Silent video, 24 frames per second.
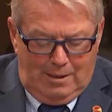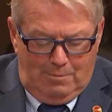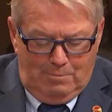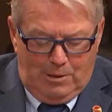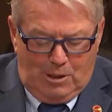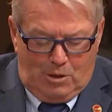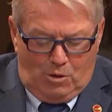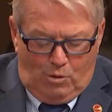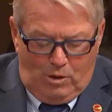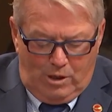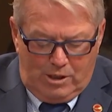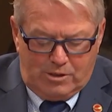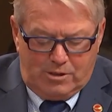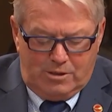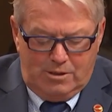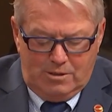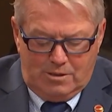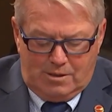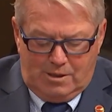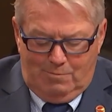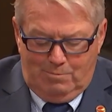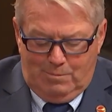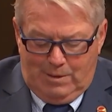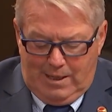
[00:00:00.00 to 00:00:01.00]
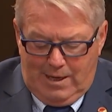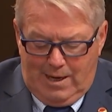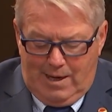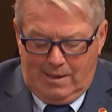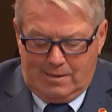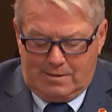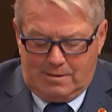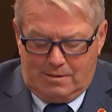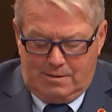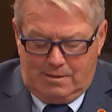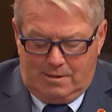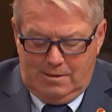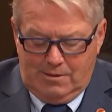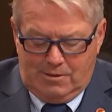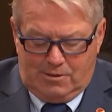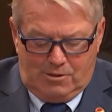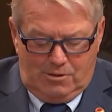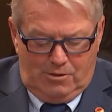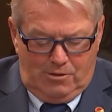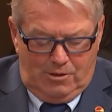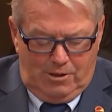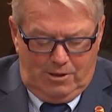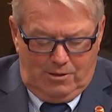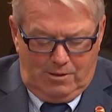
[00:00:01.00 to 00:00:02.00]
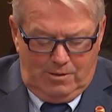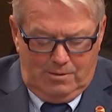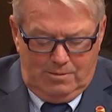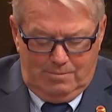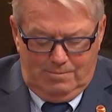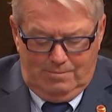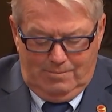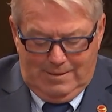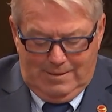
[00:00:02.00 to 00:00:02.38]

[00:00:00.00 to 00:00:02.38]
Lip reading: but questions have been asked concerning